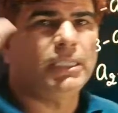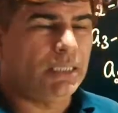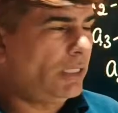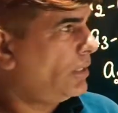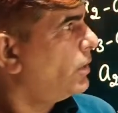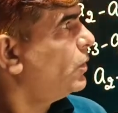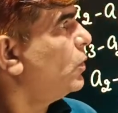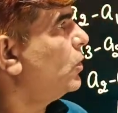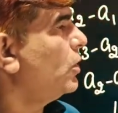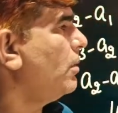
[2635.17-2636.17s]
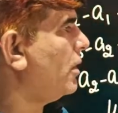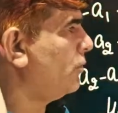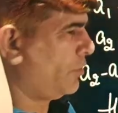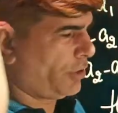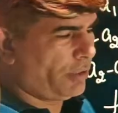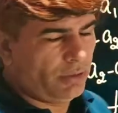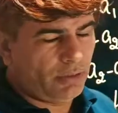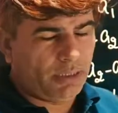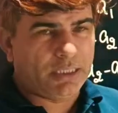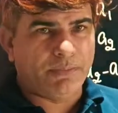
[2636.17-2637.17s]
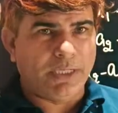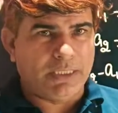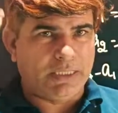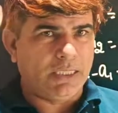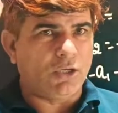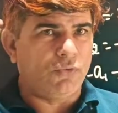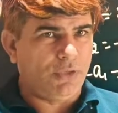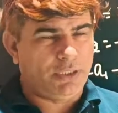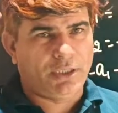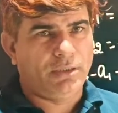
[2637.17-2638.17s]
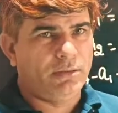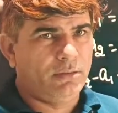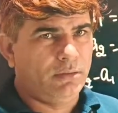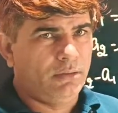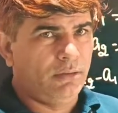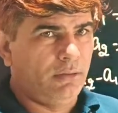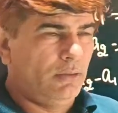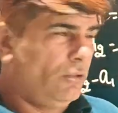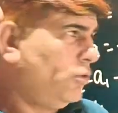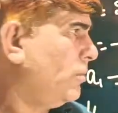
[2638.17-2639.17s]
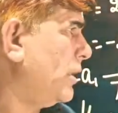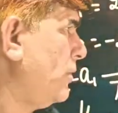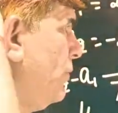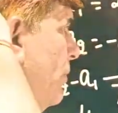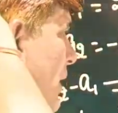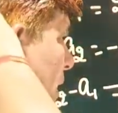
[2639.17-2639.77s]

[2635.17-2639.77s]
is all about, it's basic of it. Tomorrow we will